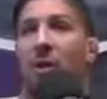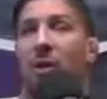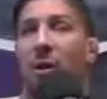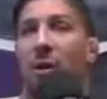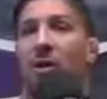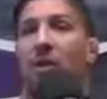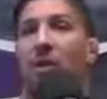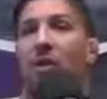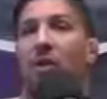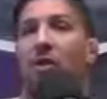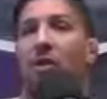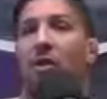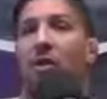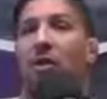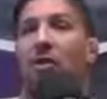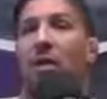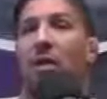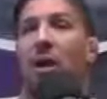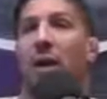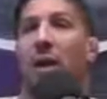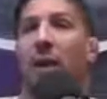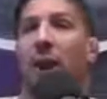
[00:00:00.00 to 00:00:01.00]
But, if you're going to
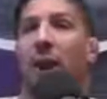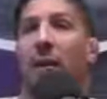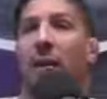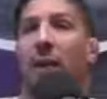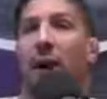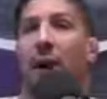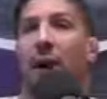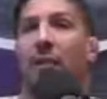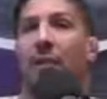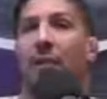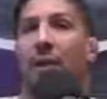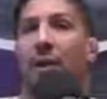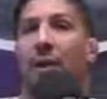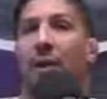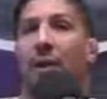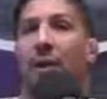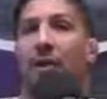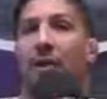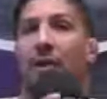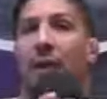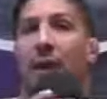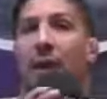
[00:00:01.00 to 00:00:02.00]
throw that comment out
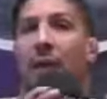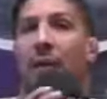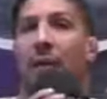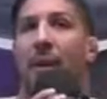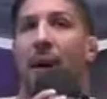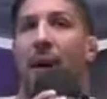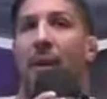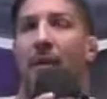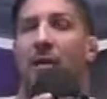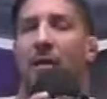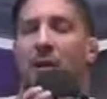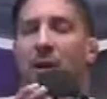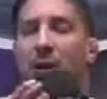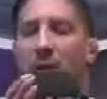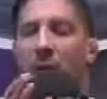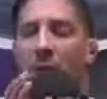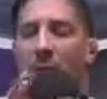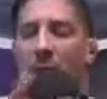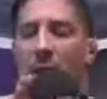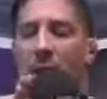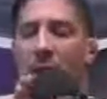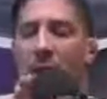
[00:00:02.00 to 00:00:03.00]
there, you scale it back.
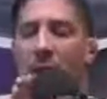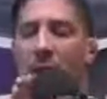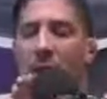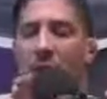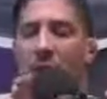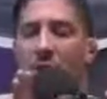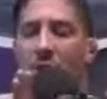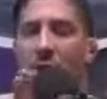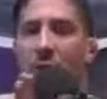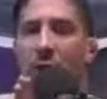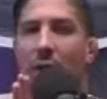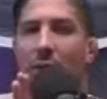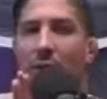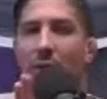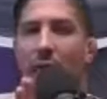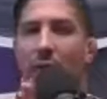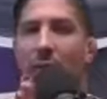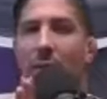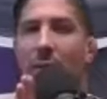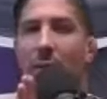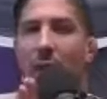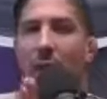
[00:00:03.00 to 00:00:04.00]
So it's too
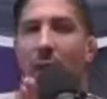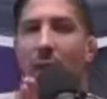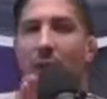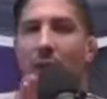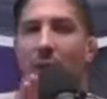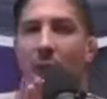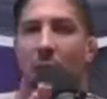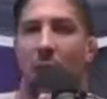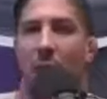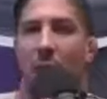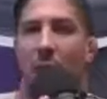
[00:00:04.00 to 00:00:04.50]
rough on your body to